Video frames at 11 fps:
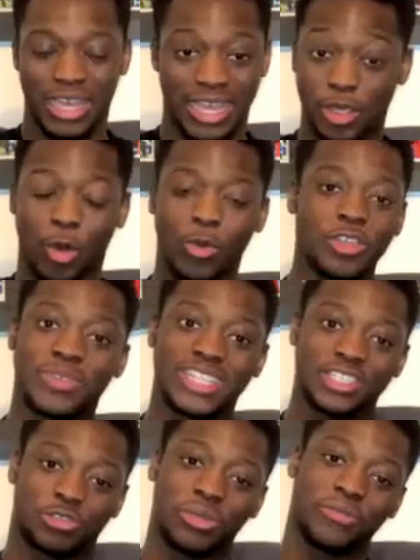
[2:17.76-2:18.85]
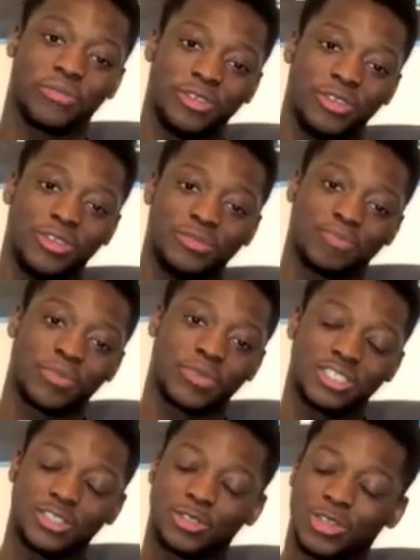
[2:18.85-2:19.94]
has it always been a dream for you
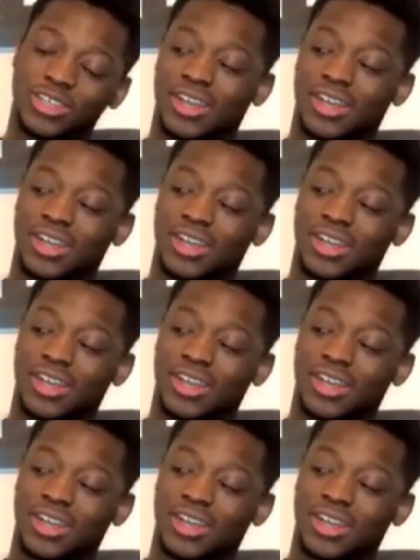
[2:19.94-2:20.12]
since you